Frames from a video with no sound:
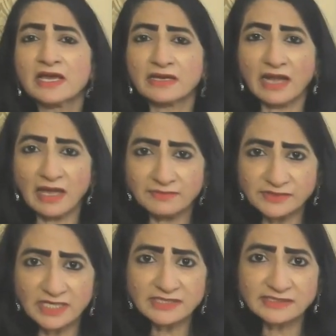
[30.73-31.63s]

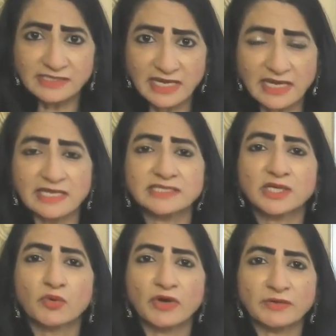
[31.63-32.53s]
Ramsey says
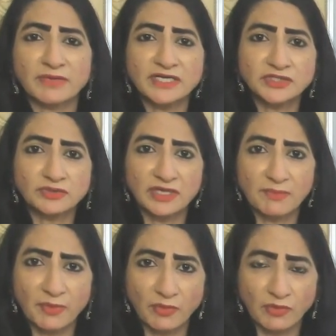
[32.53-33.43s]
government should
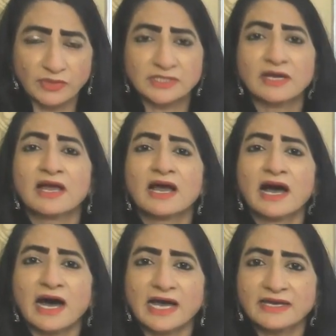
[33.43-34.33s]
impose
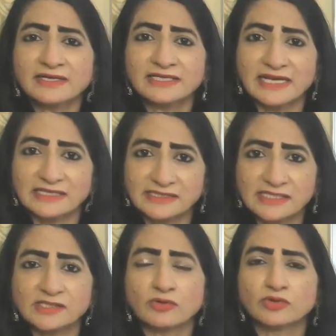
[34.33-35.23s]
higher
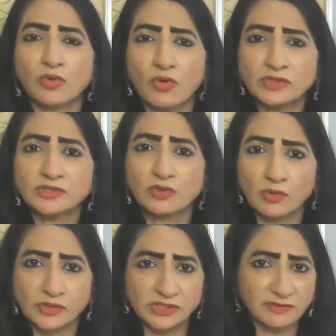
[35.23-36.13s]
taxes on those
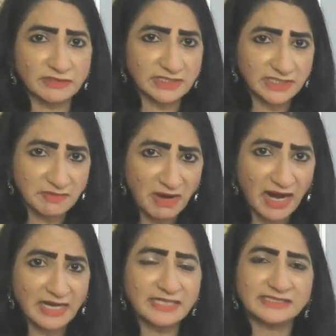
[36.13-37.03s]
goods which
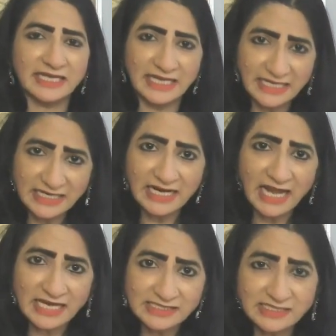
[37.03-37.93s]
demand is
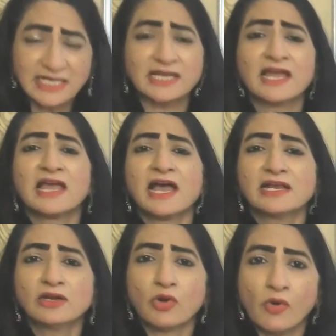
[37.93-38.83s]
inelastic
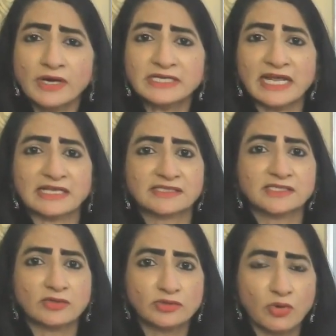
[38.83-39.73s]
and lower
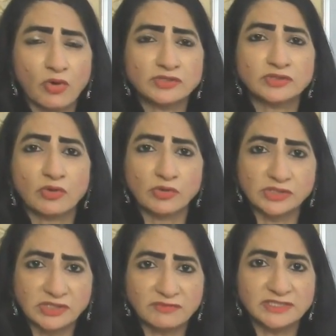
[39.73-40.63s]
taxes on those
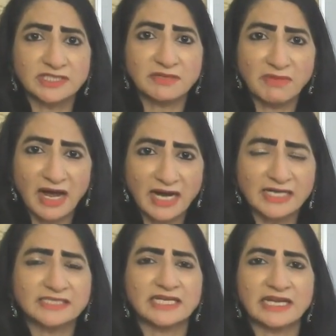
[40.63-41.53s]
goods which
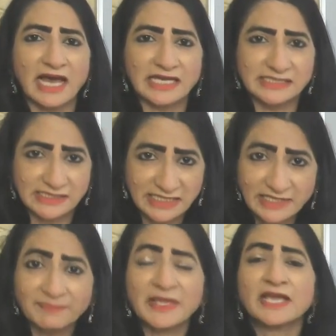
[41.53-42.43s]
demand is elastic